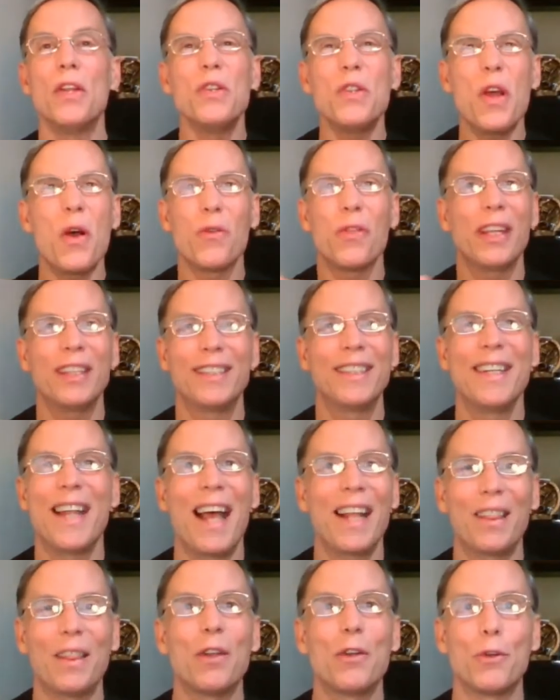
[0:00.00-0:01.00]
No, that's
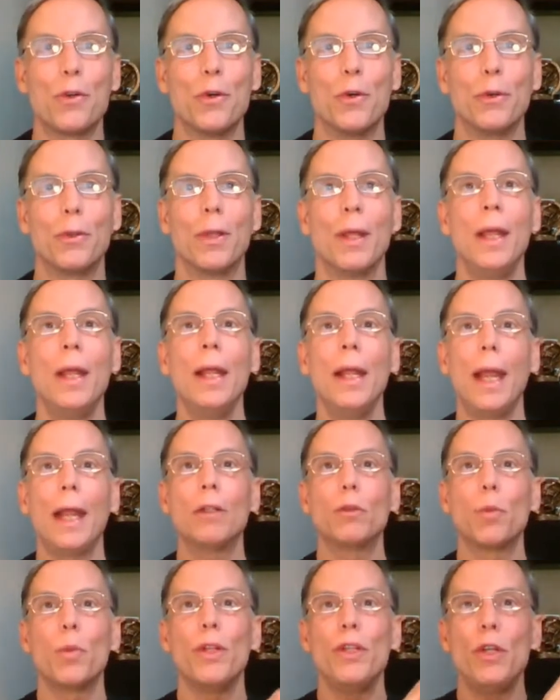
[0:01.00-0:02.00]
not the truth.
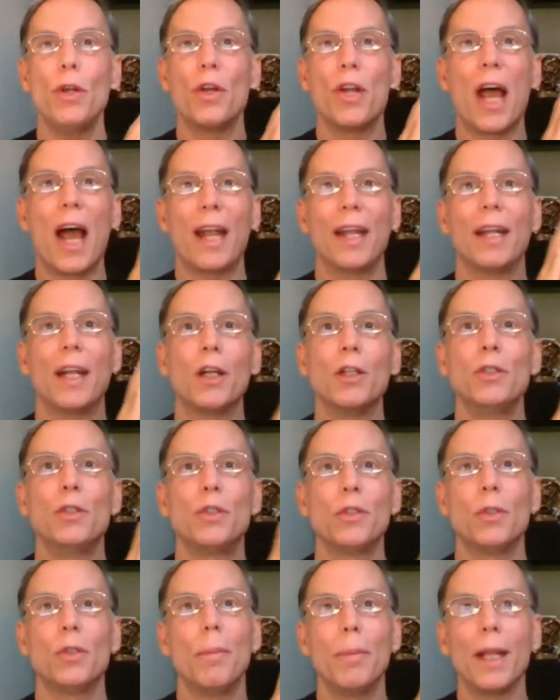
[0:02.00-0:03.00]
It's when you're not
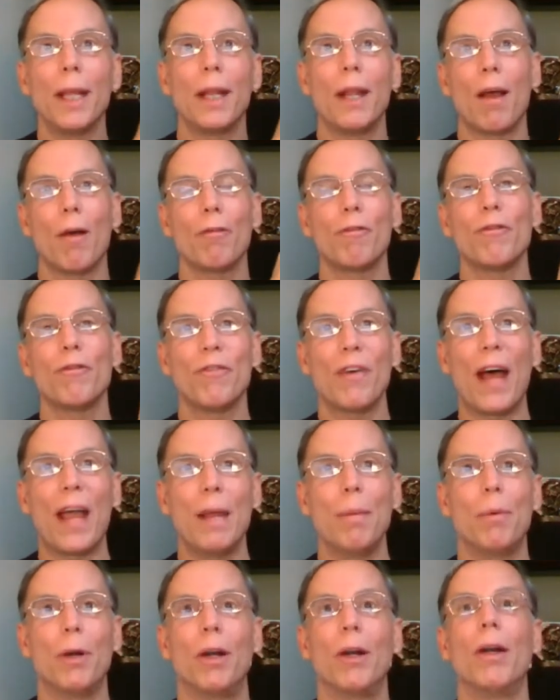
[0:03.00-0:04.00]
consuming enough
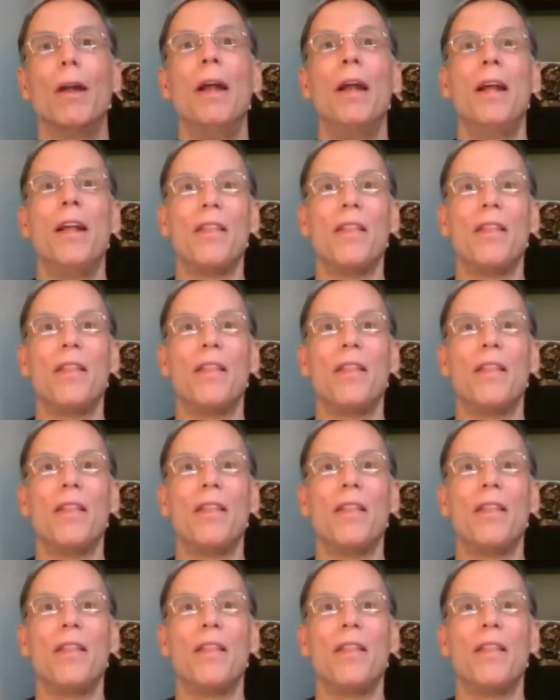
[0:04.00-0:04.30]
fiber